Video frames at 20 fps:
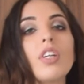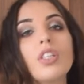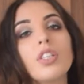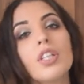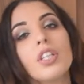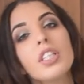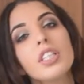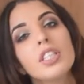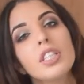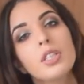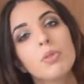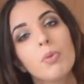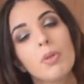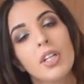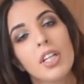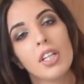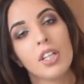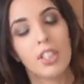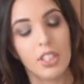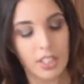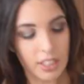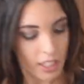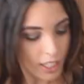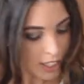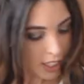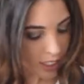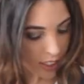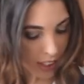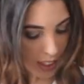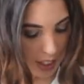So this is what it looks
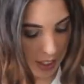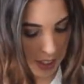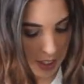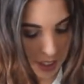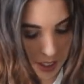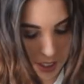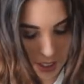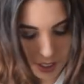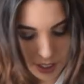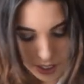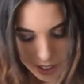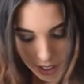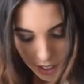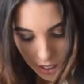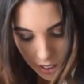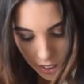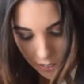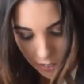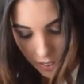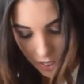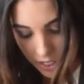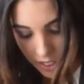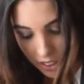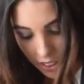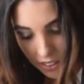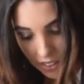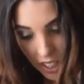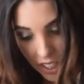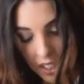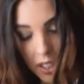like. It's
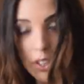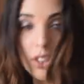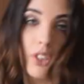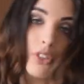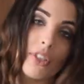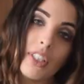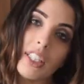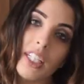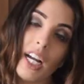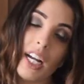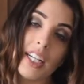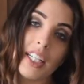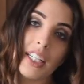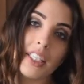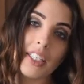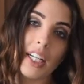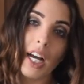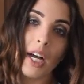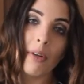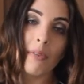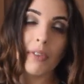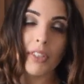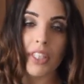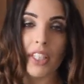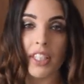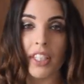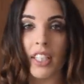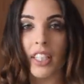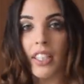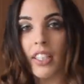got that little string hanging down, which I
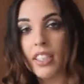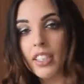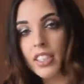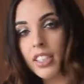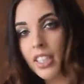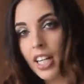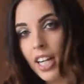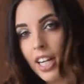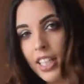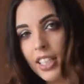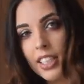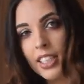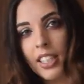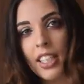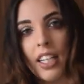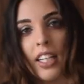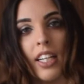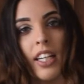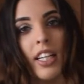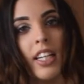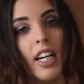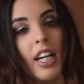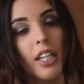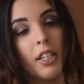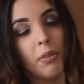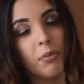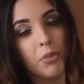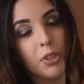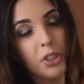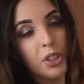think looks nice. And
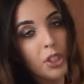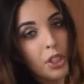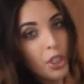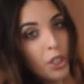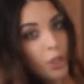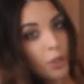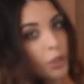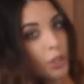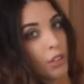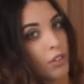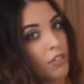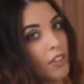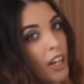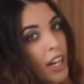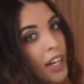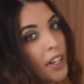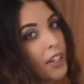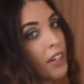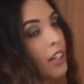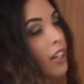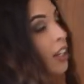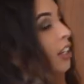I'm just a huge fan